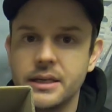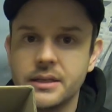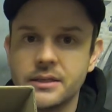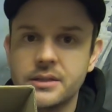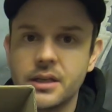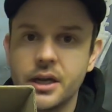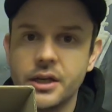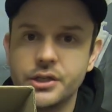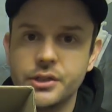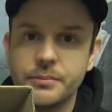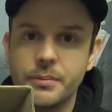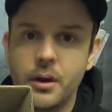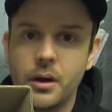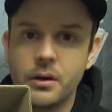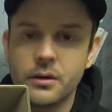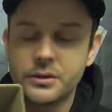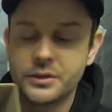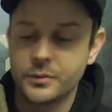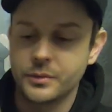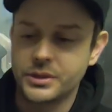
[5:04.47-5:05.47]
inside your
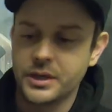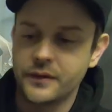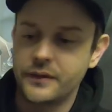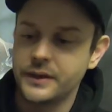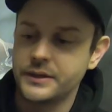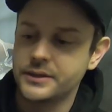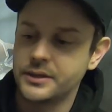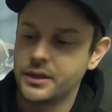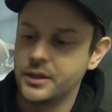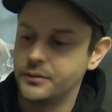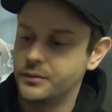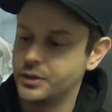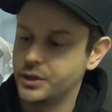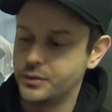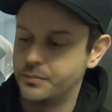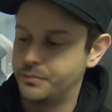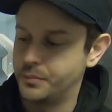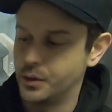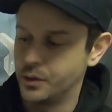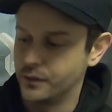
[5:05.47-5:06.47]
box, which I think is going to be
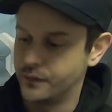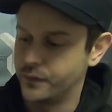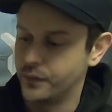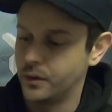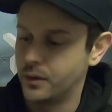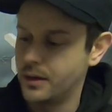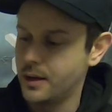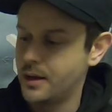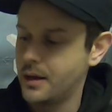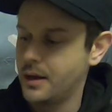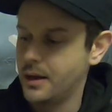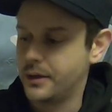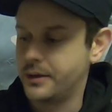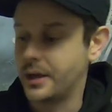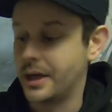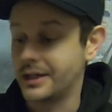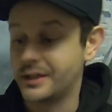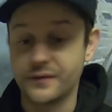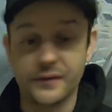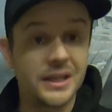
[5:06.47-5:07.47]
just beautiful.
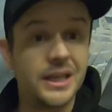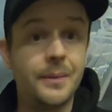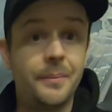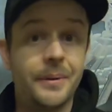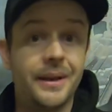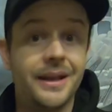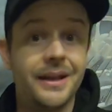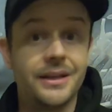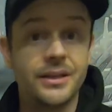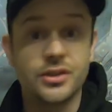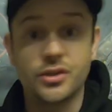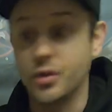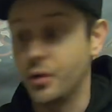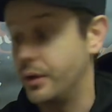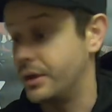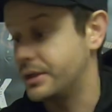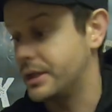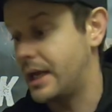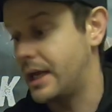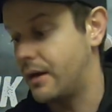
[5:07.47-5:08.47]
Nice for keeping it in
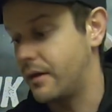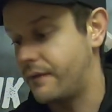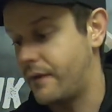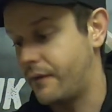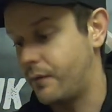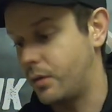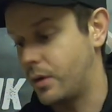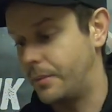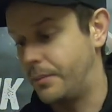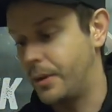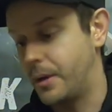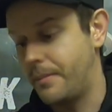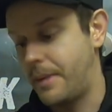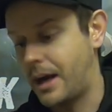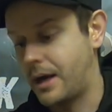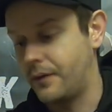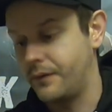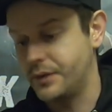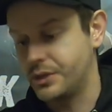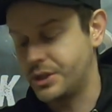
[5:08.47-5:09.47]
storage later if you want to put it
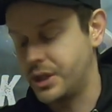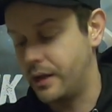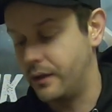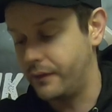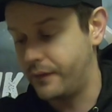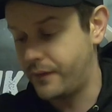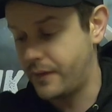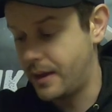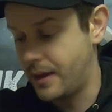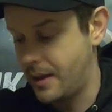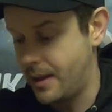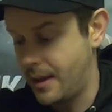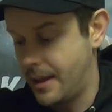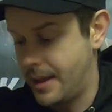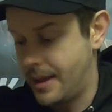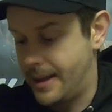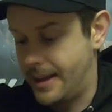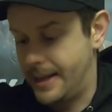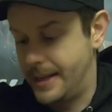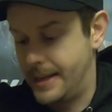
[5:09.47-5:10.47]
back on the shelf.
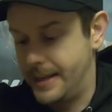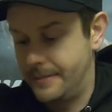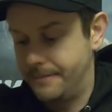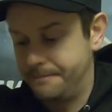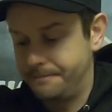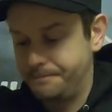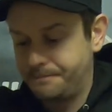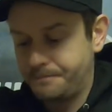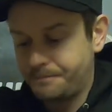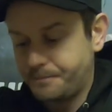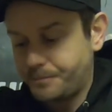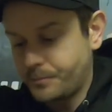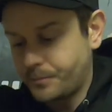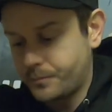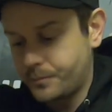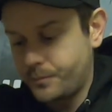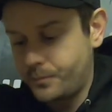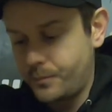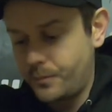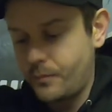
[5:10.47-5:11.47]
Um,
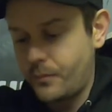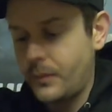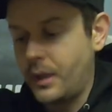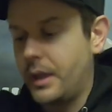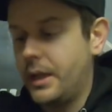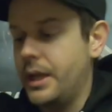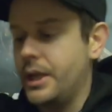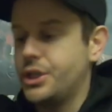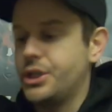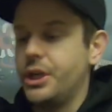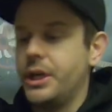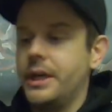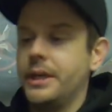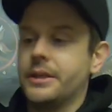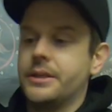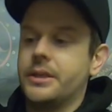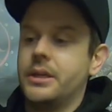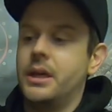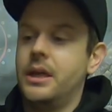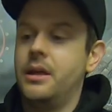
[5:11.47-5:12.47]
here she
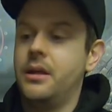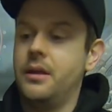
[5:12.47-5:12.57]
is.